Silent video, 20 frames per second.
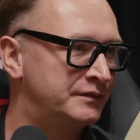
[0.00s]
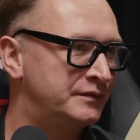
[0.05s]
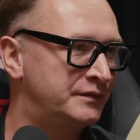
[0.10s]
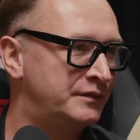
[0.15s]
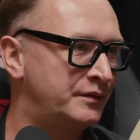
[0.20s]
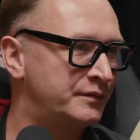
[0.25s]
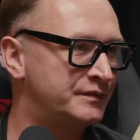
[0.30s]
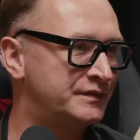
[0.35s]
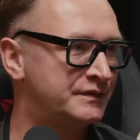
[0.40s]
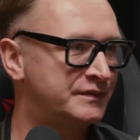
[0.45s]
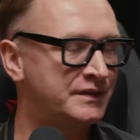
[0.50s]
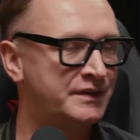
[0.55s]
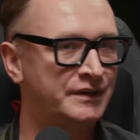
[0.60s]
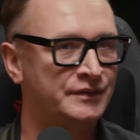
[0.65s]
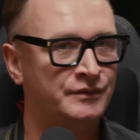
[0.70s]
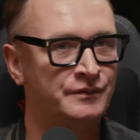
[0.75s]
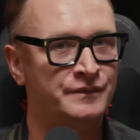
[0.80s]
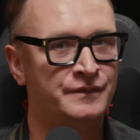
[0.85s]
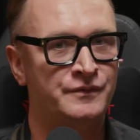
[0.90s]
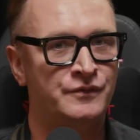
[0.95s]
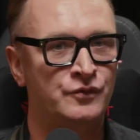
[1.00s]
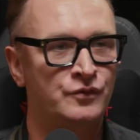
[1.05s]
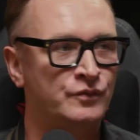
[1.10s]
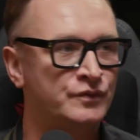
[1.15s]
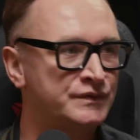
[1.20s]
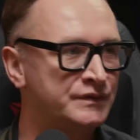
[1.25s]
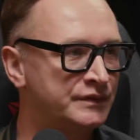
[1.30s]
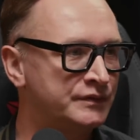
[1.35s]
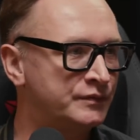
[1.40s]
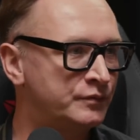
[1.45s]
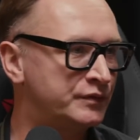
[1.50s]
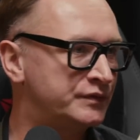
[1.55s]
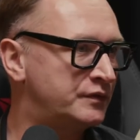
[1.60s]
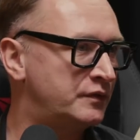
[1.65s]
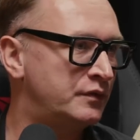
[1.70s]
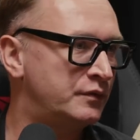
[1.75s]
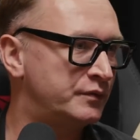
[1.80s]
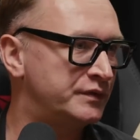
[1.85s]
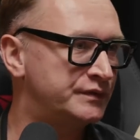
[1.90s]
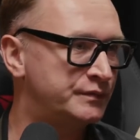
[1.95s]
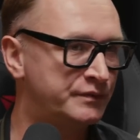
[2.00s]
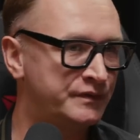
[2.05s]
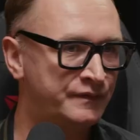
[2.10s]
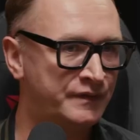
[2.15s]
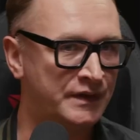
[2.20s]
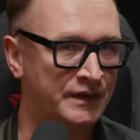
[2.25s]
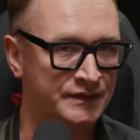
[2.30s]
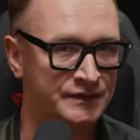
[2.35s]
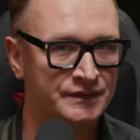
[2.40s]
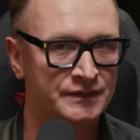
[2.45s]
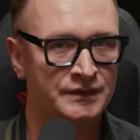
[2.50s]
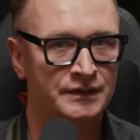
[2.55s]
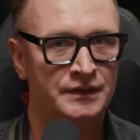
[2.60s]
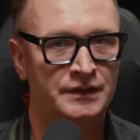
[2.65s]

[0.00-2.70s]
those kind of rules. It was always with us,